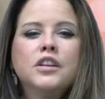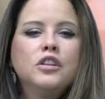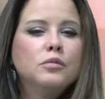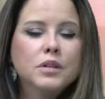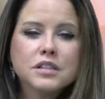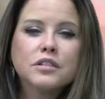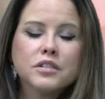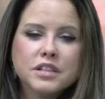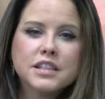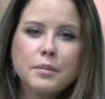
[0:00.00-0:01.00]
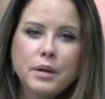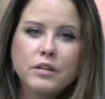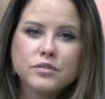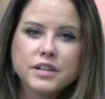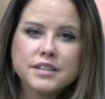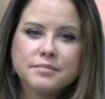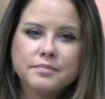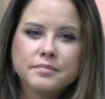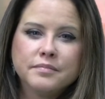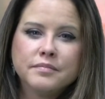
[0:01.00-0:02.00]
you must learn to set boundaries.
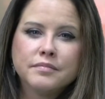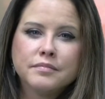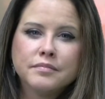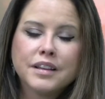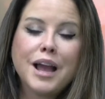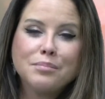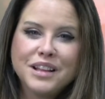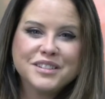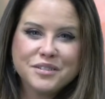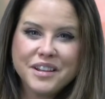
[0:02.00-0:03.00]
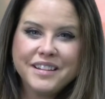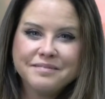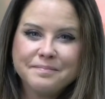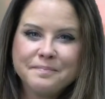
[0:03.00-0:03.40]
God bless your day.